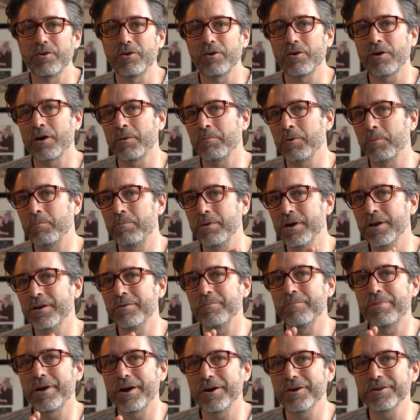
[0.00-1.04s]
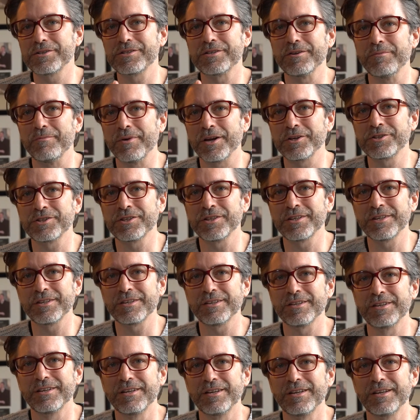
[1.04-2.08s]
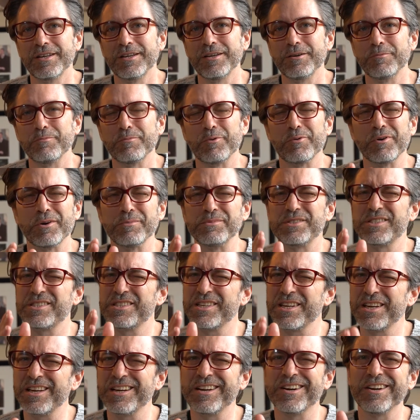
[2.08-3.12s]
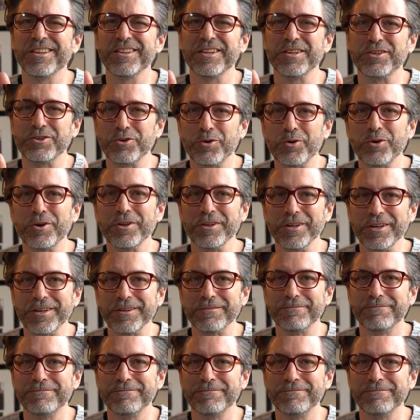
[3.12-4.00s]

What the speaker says: Or I'm a bit embarrassed to mention it, but when I'm sitting on the toilet.